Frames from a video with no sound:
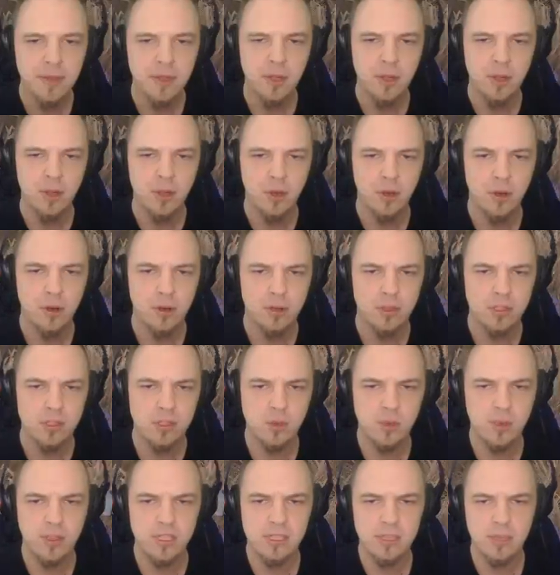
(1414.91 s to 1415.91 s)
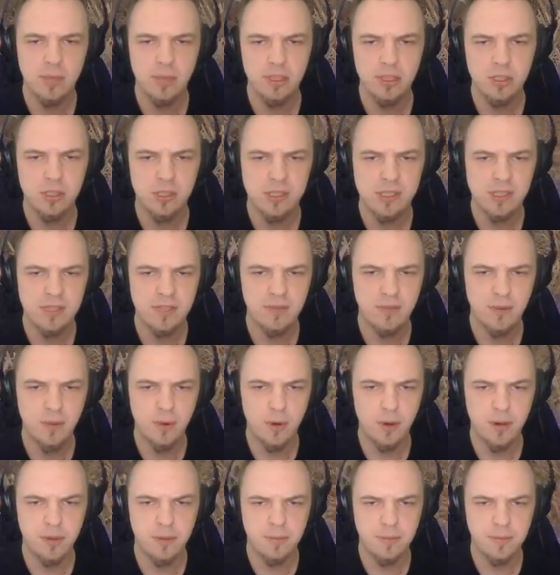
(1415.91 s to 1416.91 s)
Or I'll just waste a bunch of
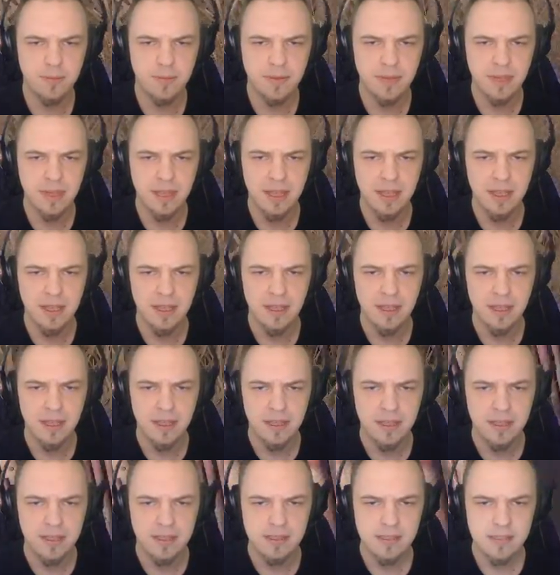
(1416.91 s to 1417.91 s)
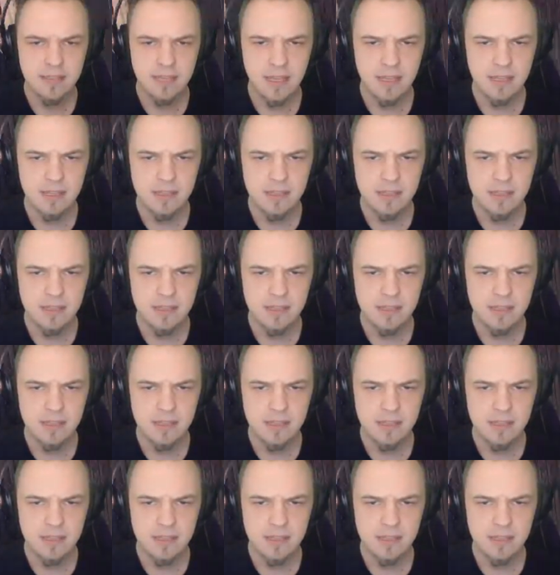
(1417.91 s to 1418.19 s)
C4.